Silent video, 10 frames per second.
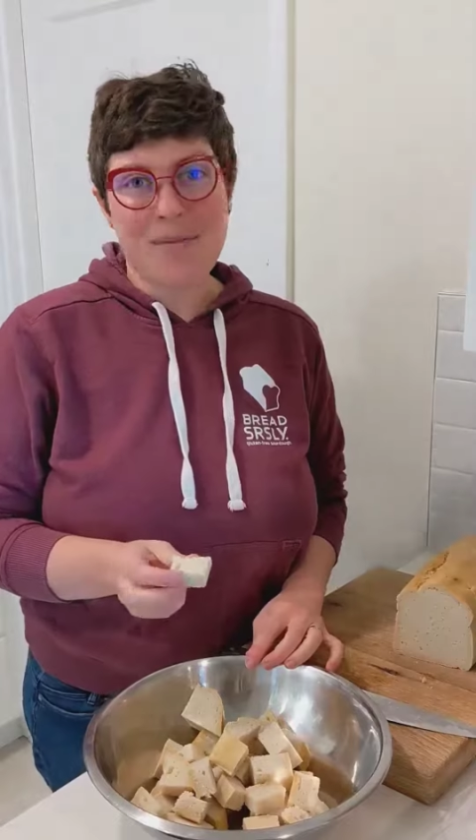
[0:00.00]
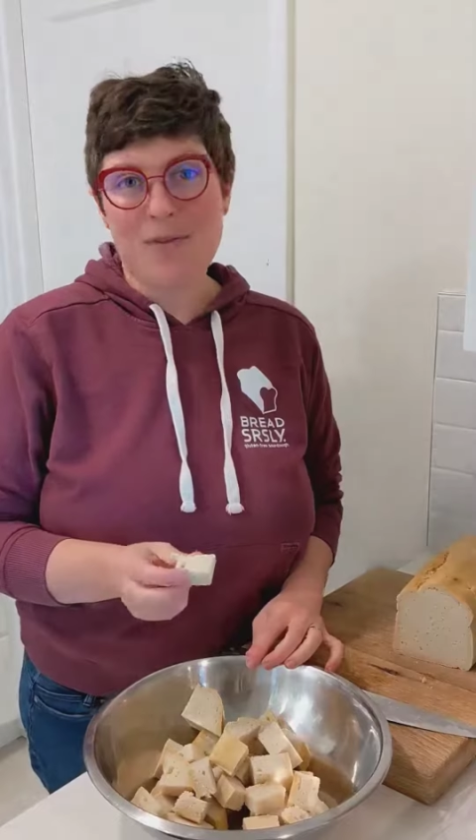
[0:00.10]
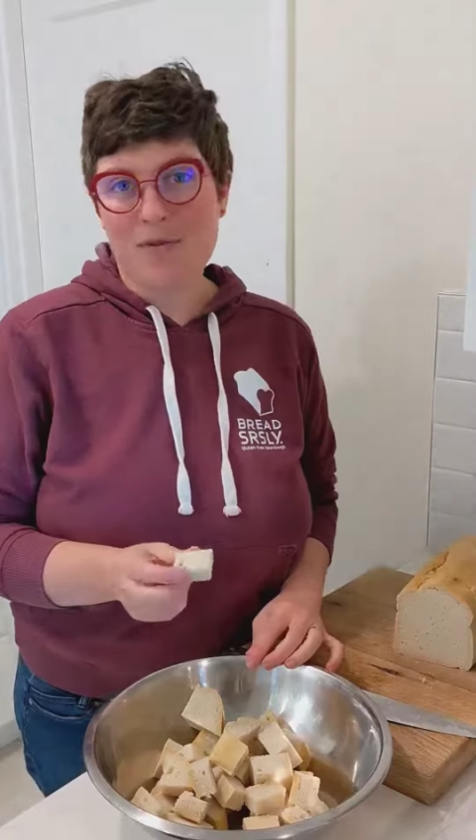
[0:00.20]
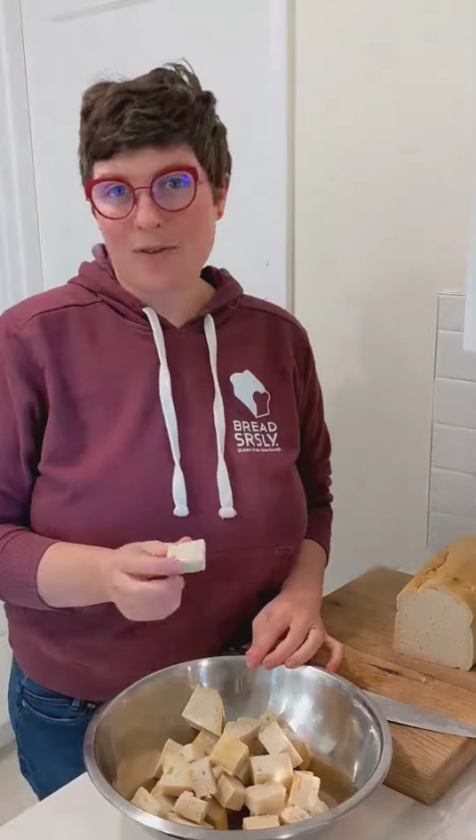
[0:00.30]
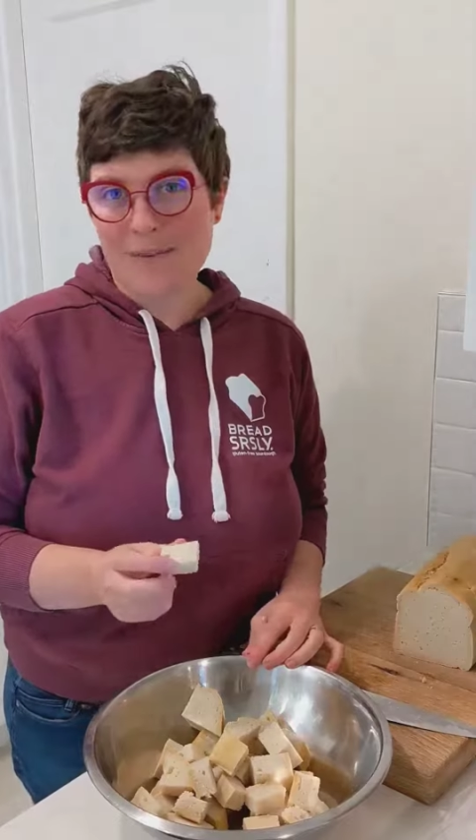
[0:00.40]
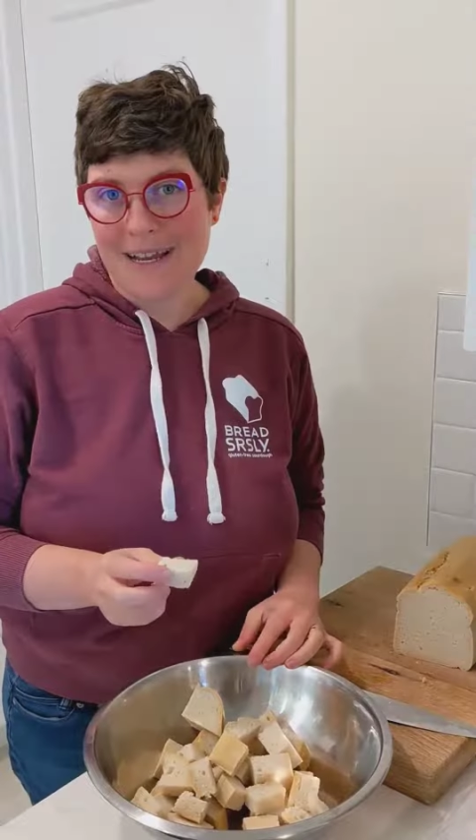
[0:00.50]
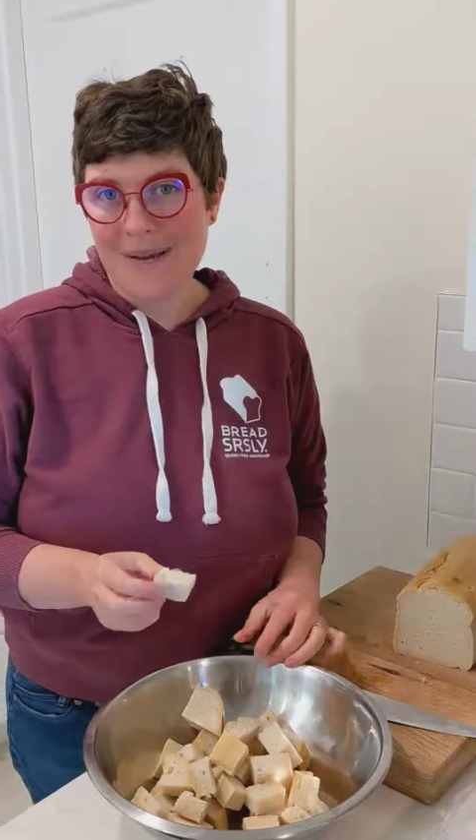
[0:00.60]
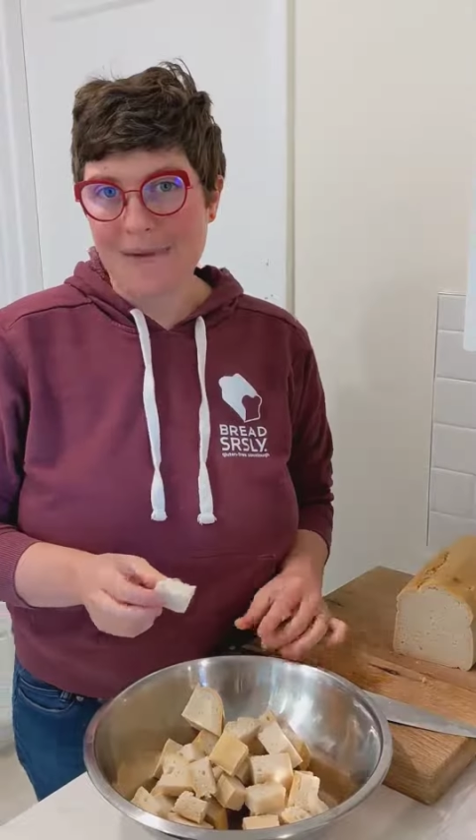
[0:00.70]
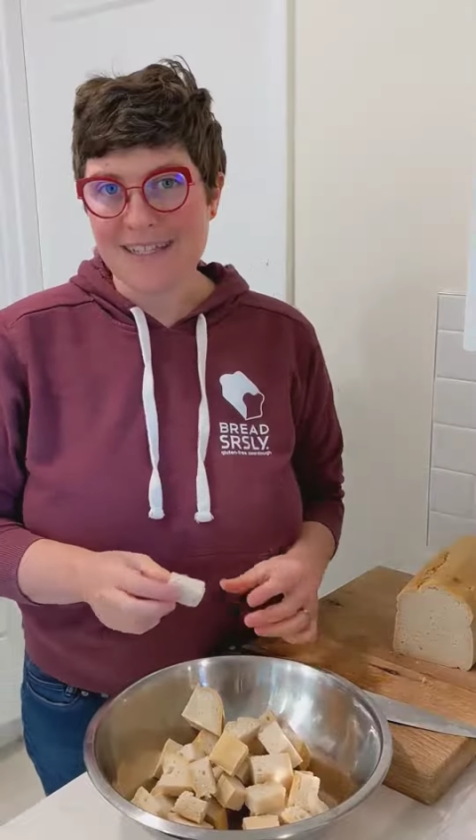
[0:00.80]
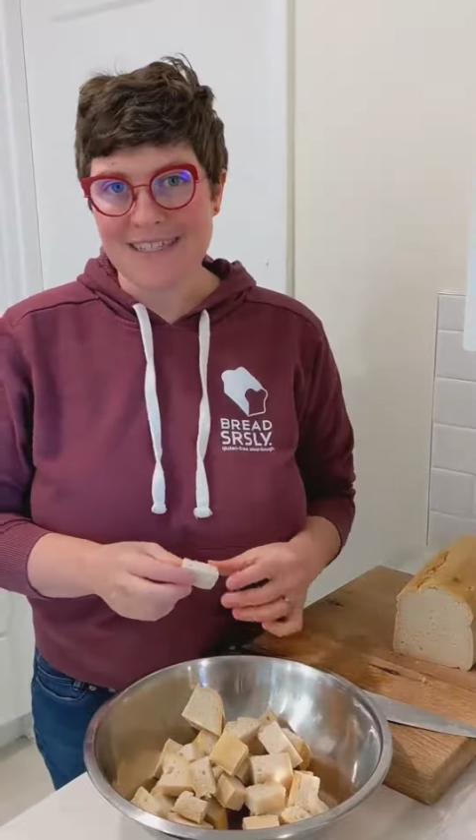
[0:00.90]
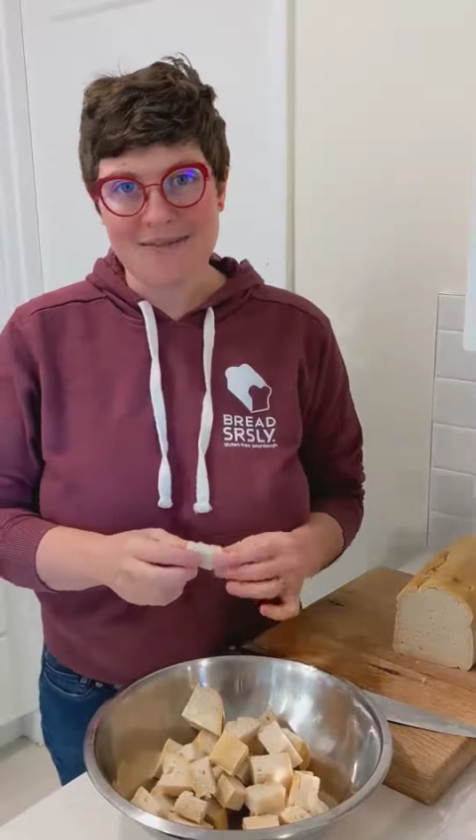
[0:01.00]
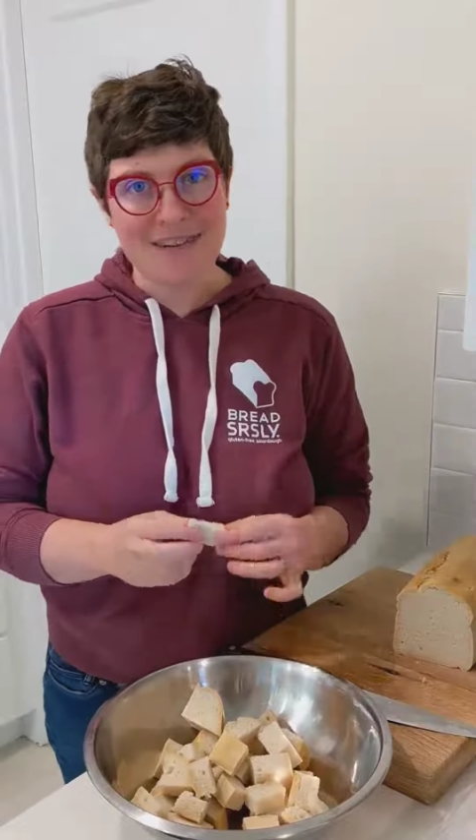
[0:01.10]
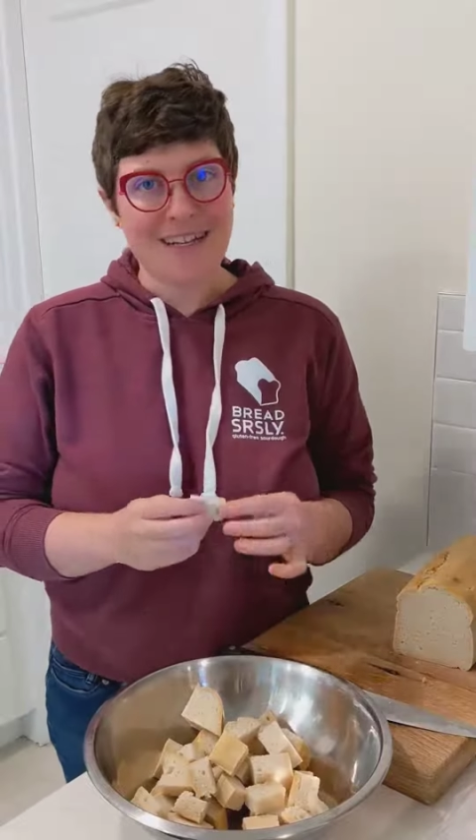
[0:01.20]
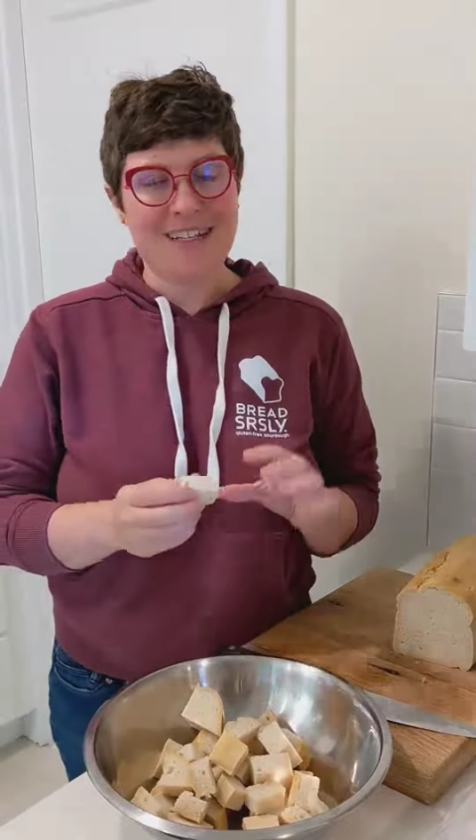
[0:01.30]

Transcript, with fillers: before making my stuffing